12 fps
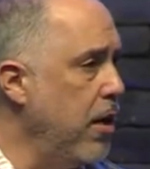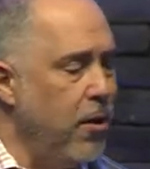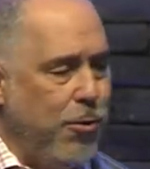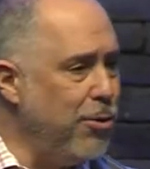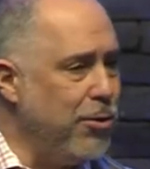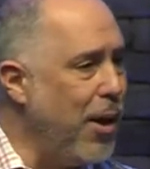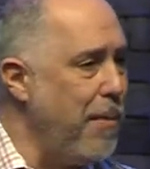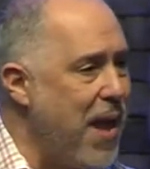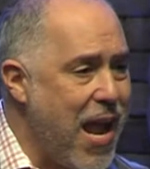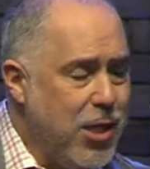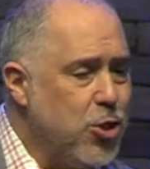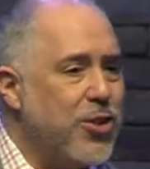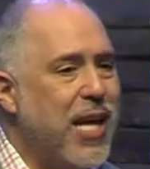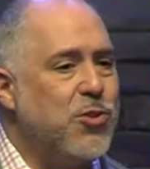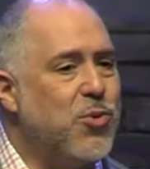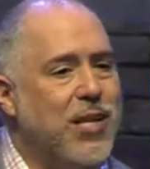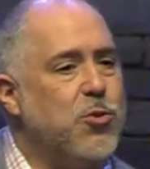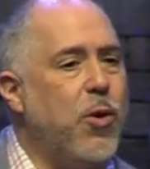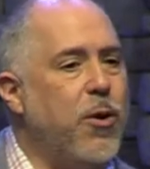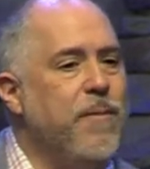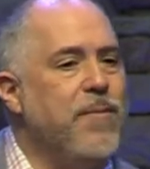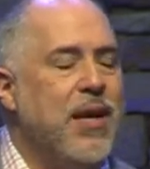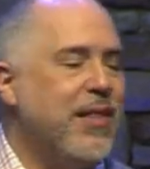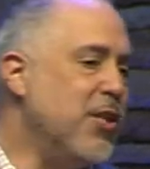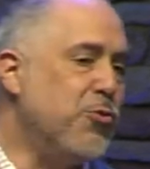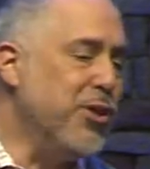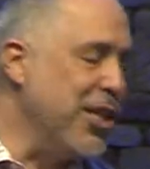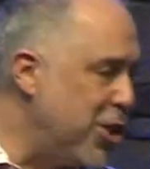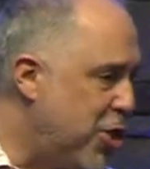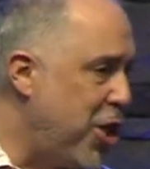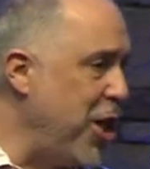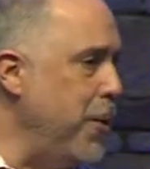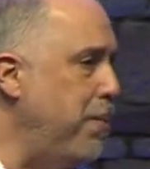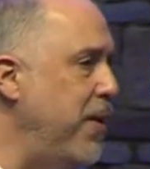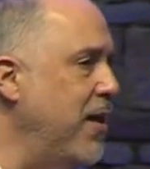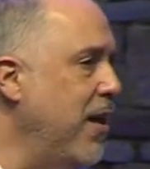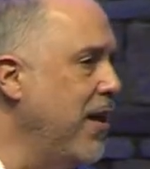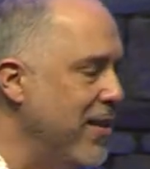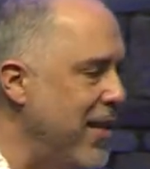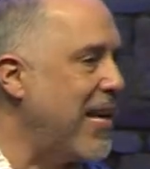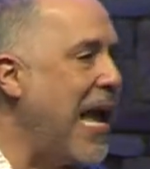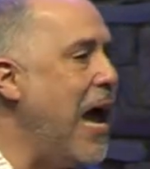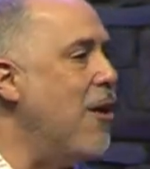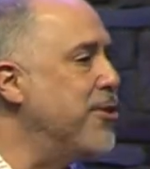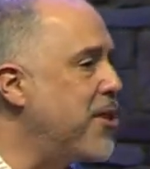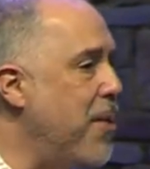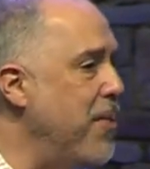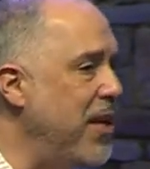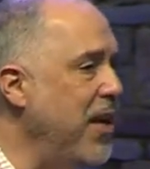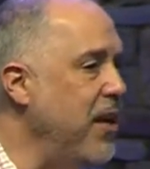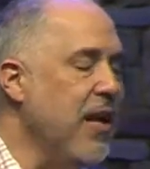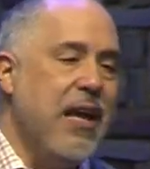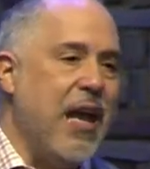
Where's a manger? That's, that's, where, that's where the sheep and the, the cows come and eat.